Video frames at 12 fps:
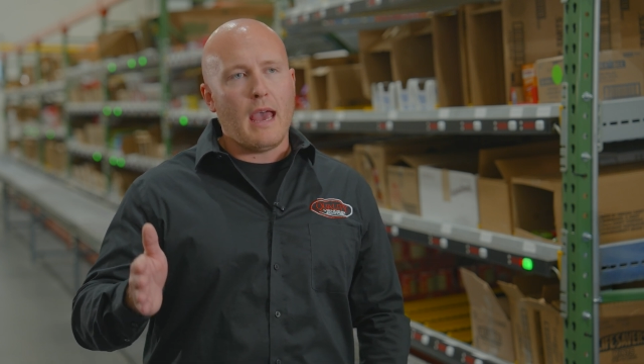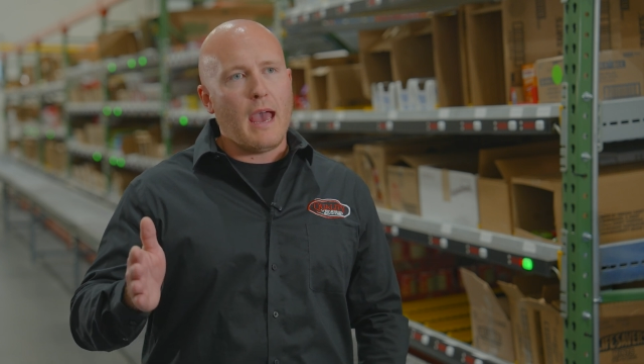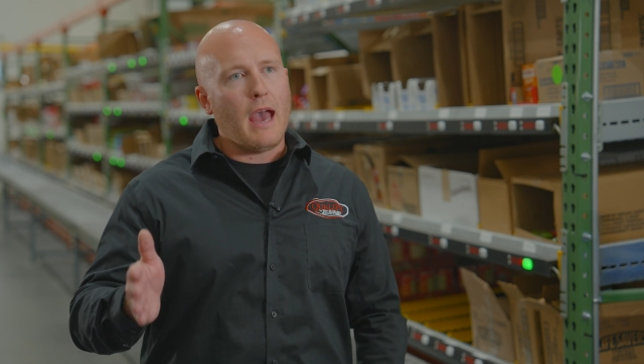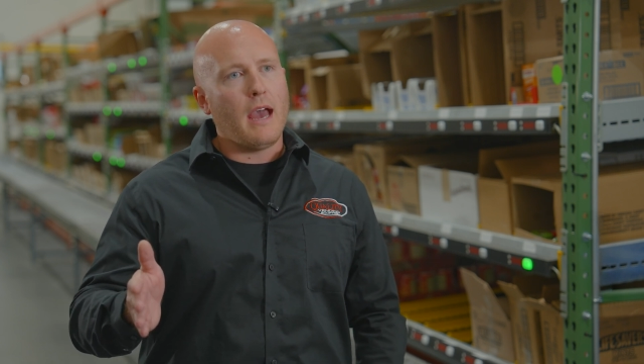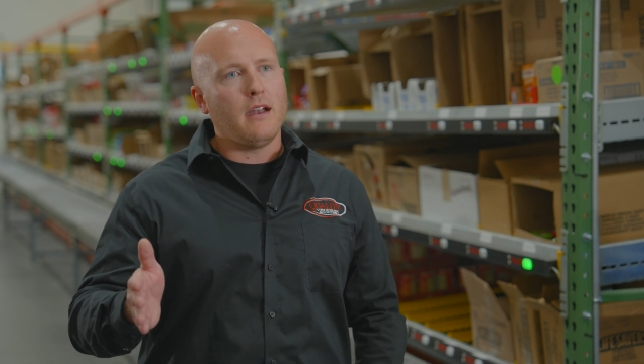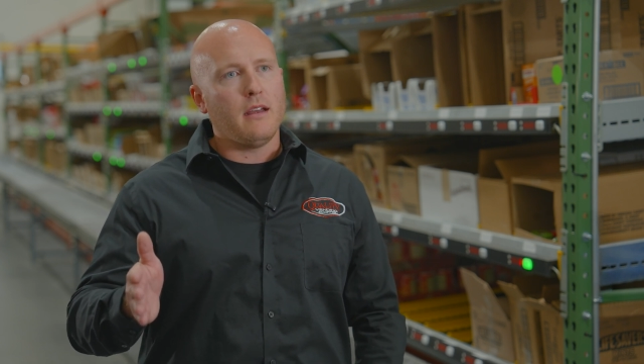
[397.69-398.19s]

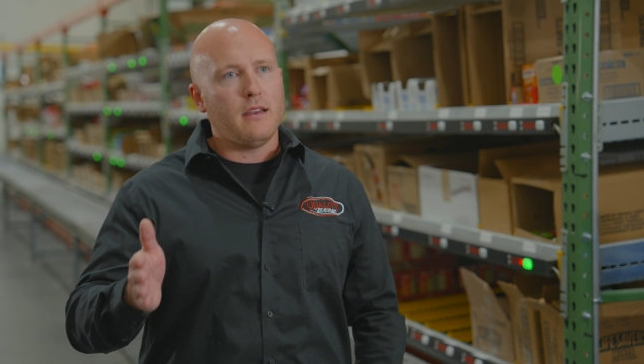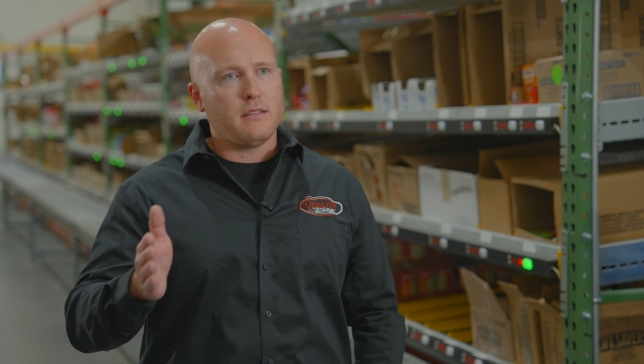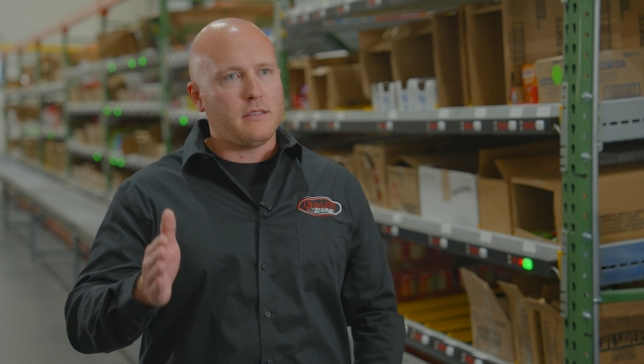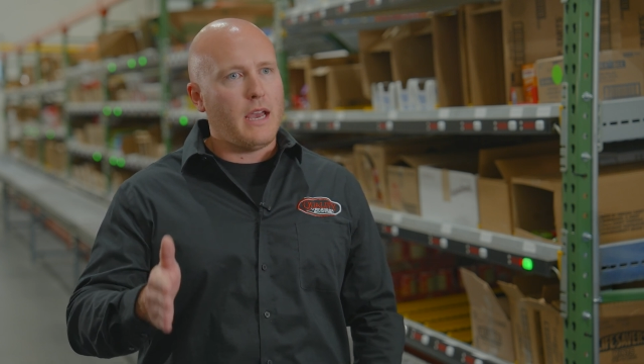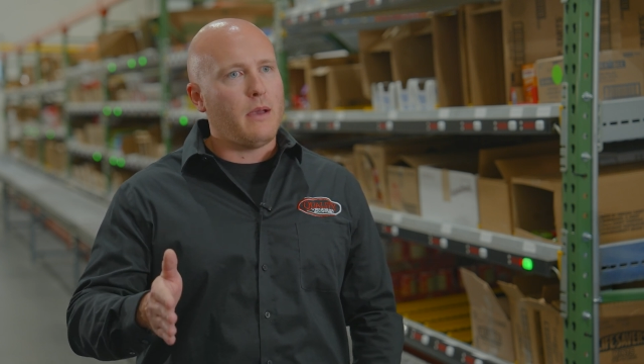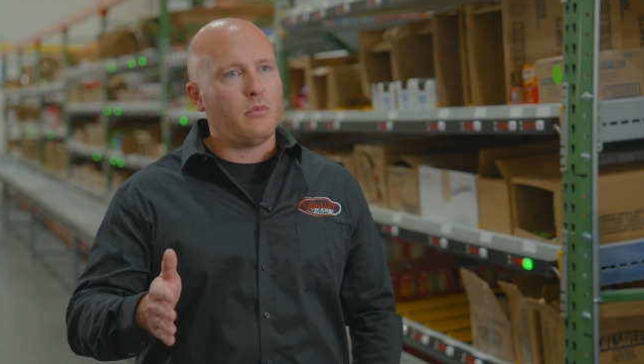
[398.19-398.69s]
had
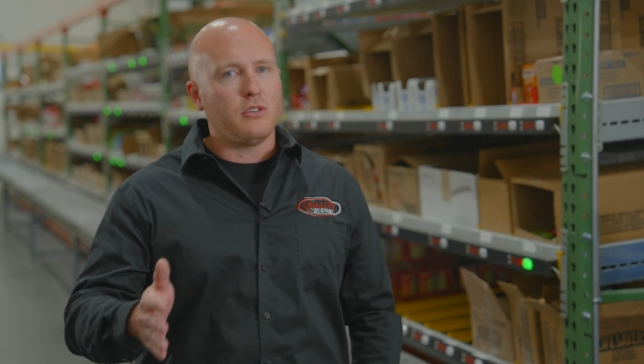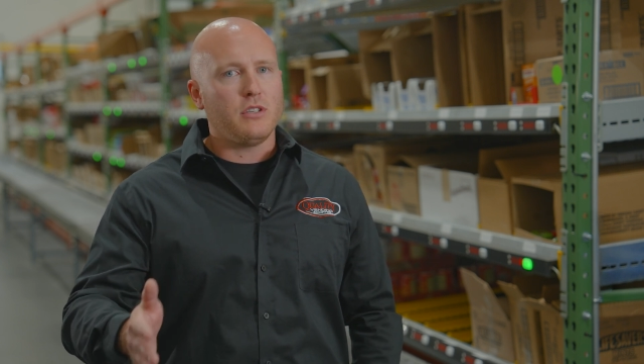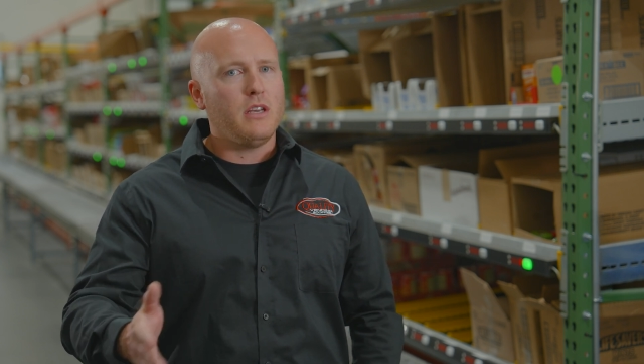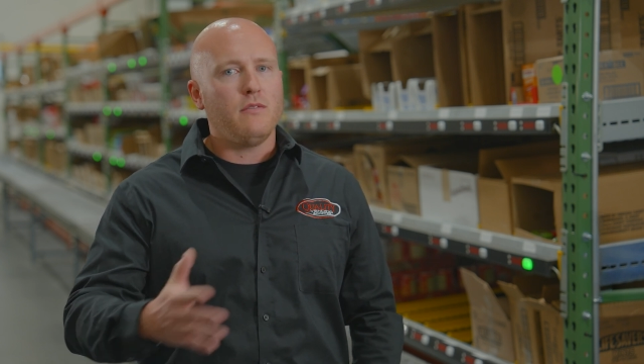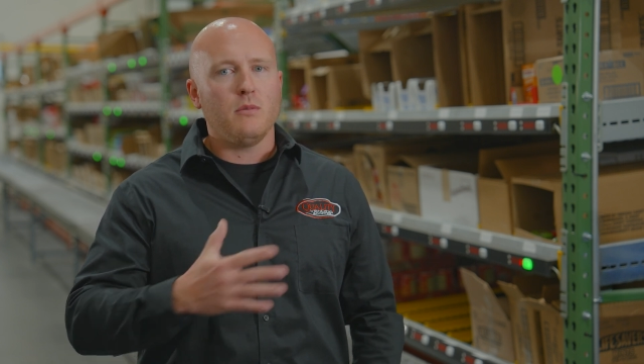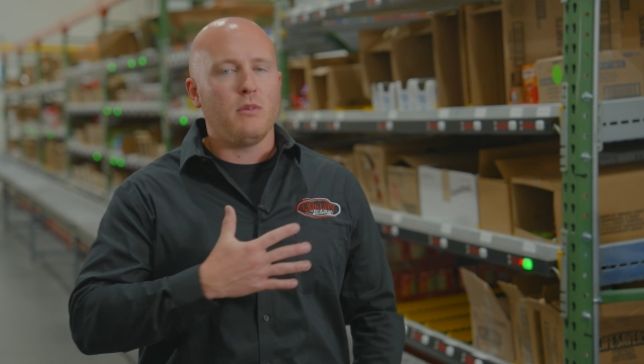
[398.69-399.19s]
established
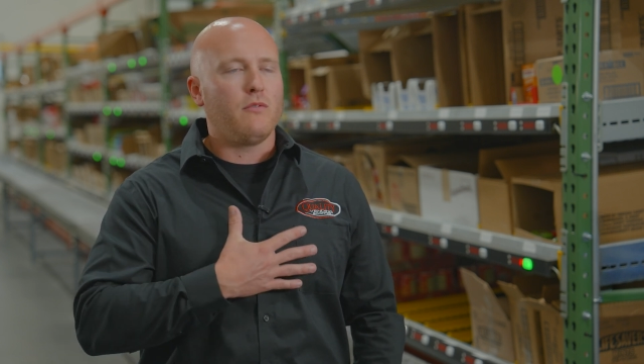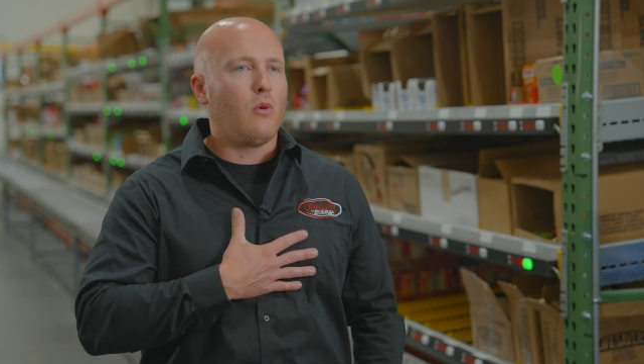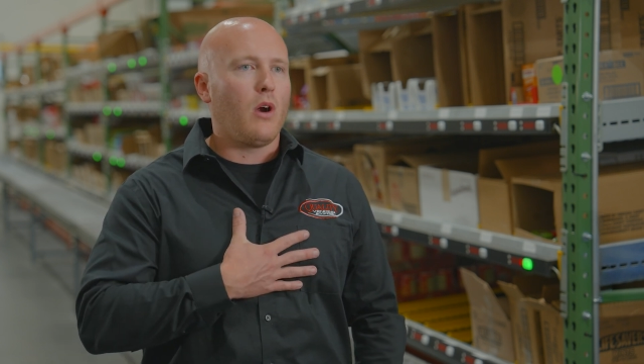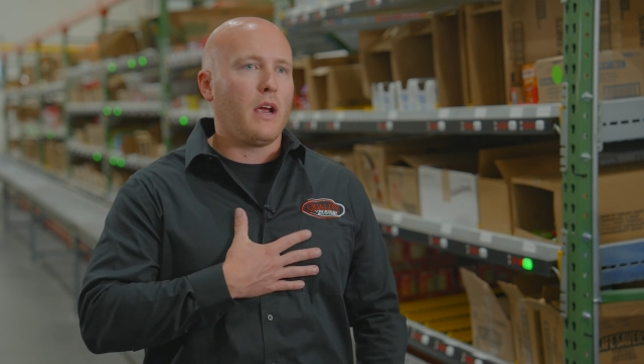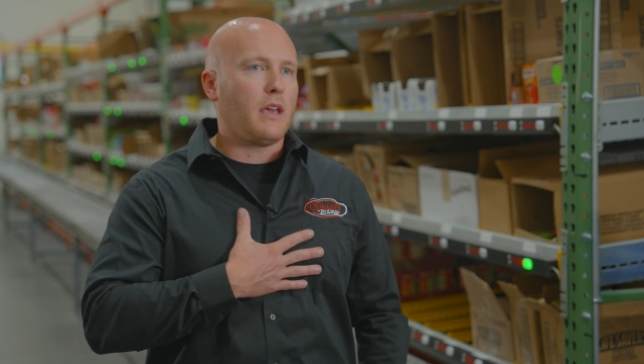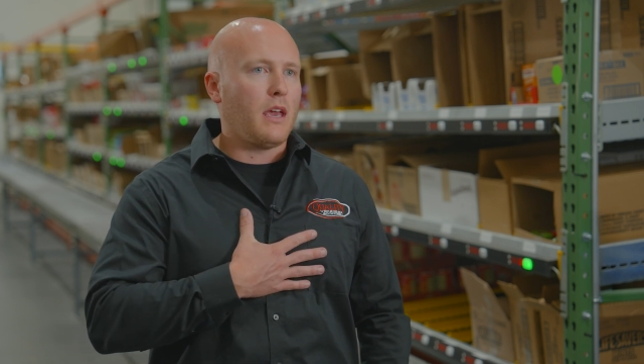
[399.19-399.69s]
even
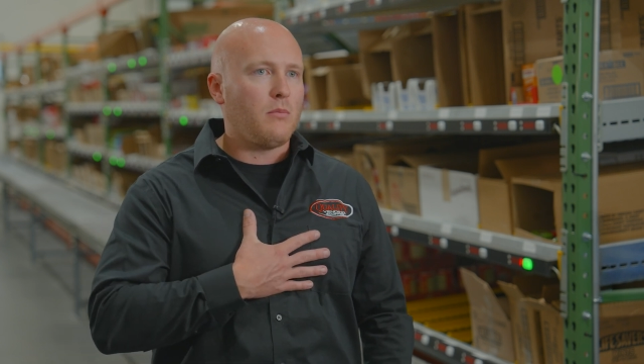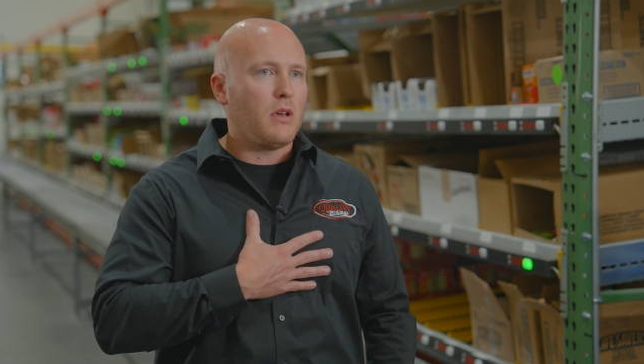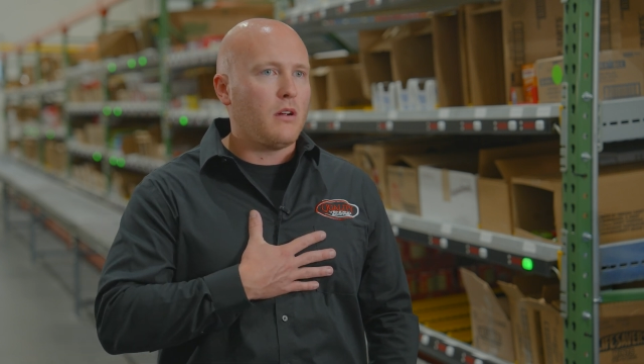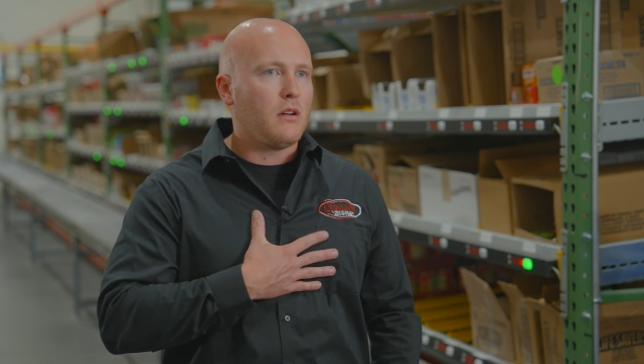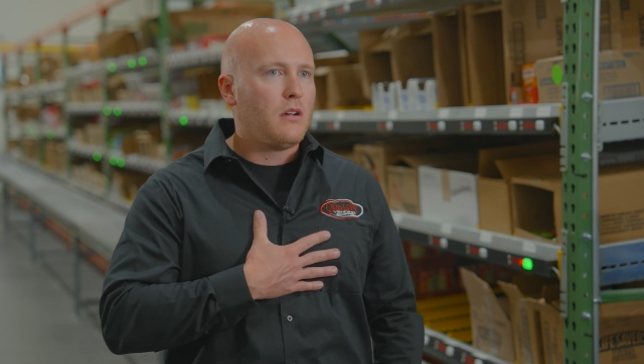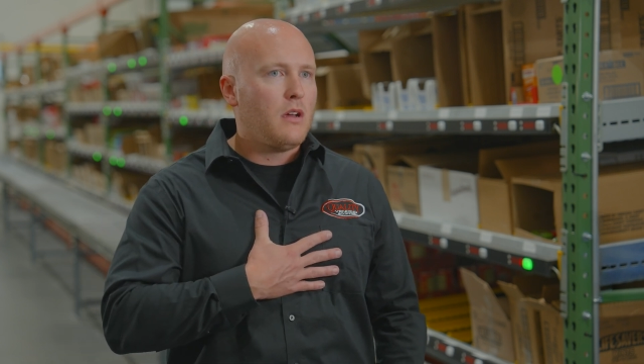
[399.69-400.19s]
before I came
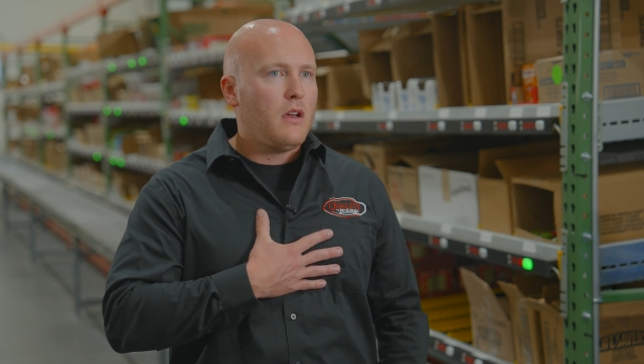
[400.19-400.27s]
here.